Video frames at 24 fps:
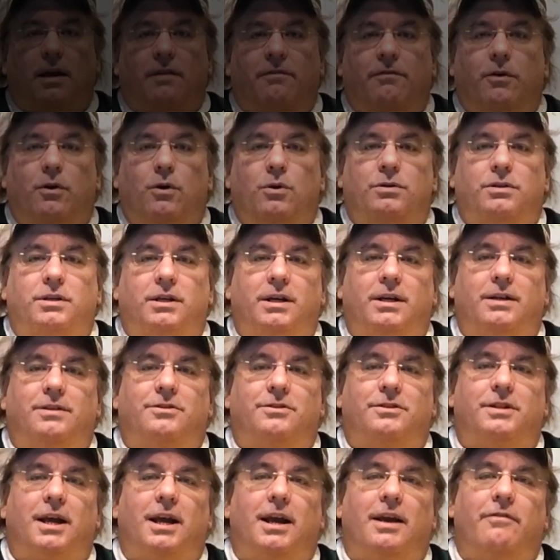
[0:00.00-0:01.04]
folks, it's
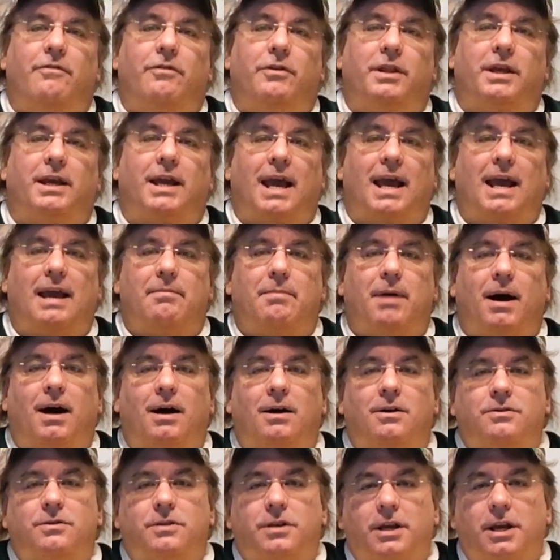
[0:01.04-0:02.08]
Dave with the
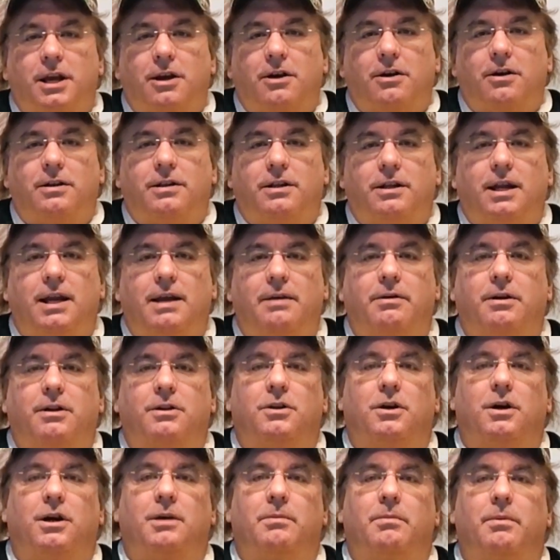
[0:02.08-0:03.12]
Gamehounds here, and today I'm going to
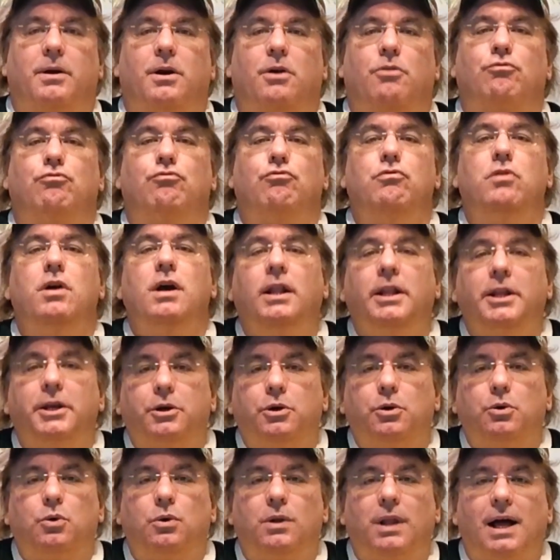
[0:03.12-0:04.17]
talk about a really
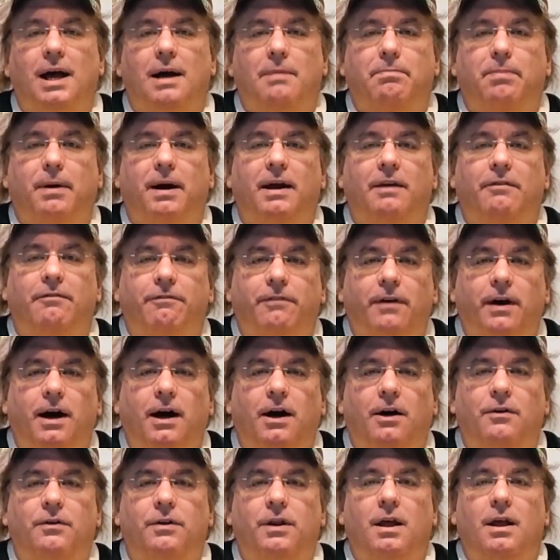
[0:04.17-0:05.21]
cool app I
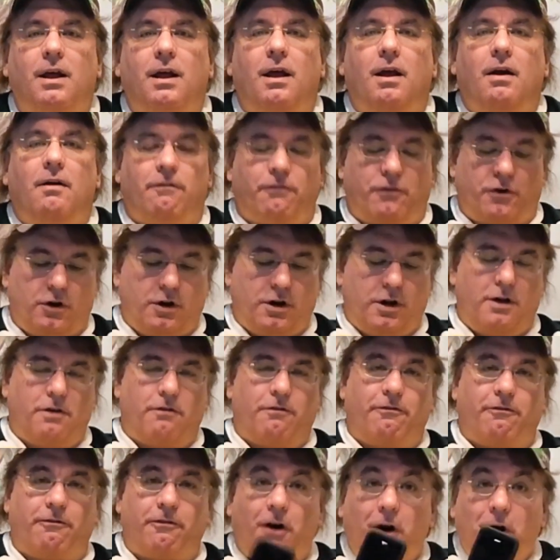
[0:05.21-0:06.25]
found for your
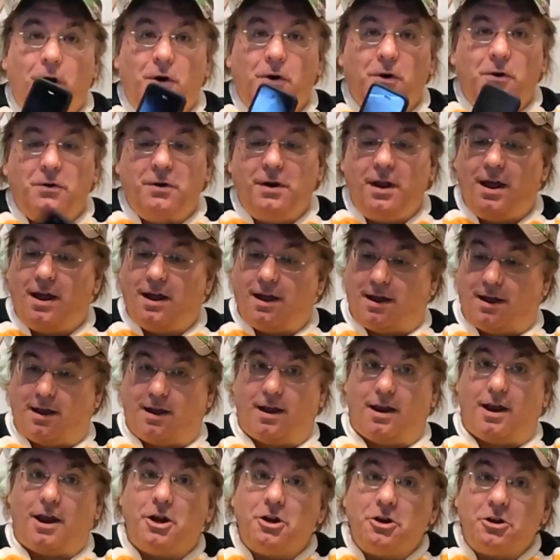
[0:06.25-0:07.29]
phone
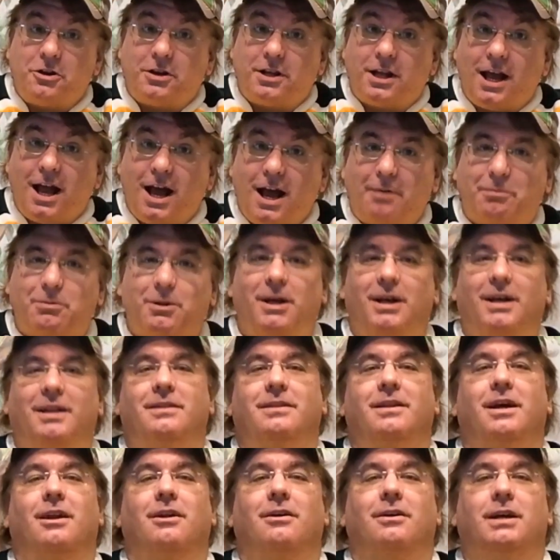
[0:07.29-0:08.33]
and your tablet
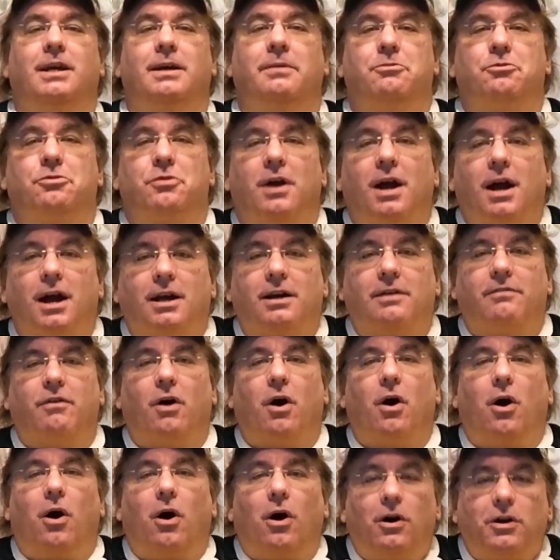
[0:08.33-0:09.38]
that'll keep track of
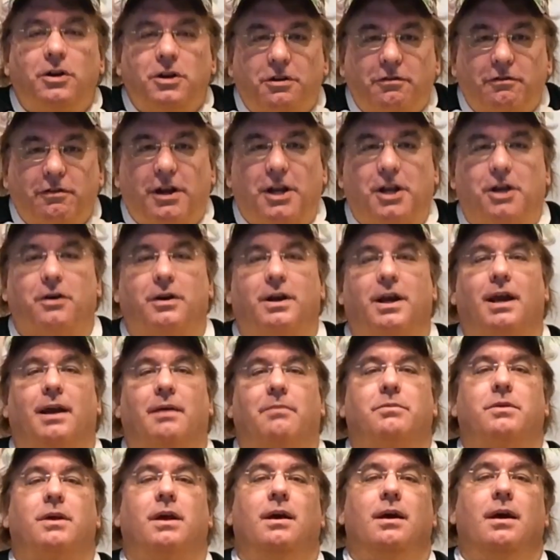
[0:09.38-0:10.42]
all your video
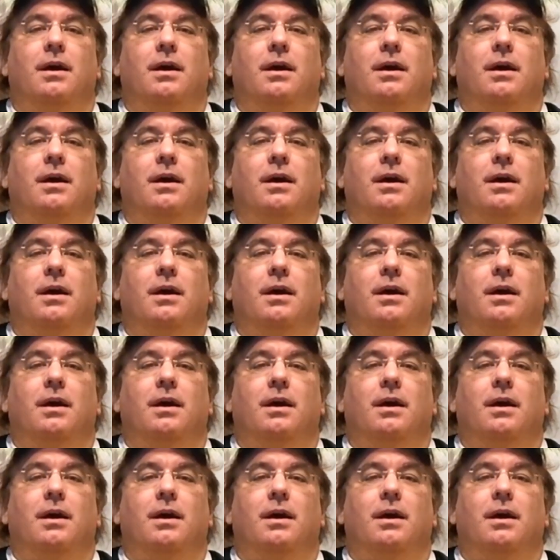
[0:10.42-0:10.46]
games.